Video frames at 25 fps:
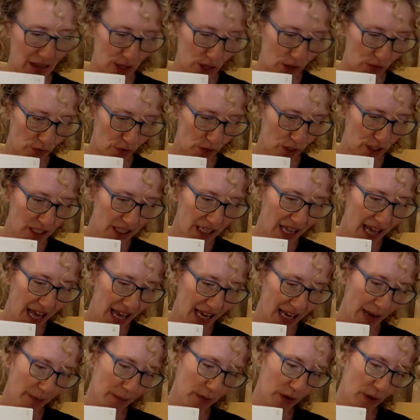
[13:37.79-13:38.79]
The first
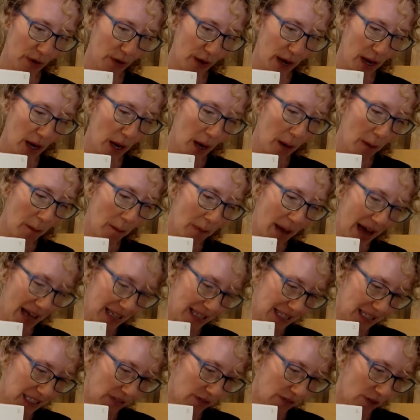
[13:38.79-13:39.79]
line, I'm going to write,
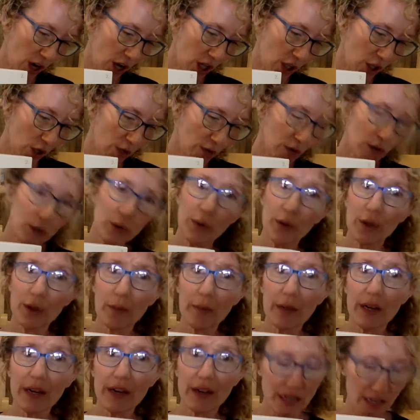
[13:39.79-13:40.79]
bats live all over North
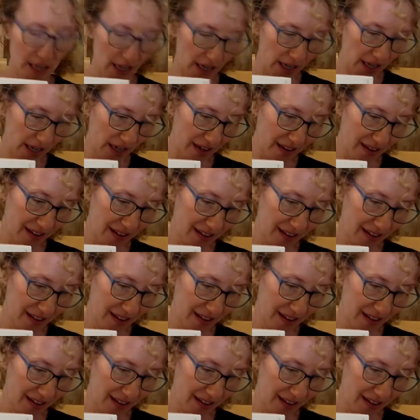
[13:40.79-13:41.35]
America.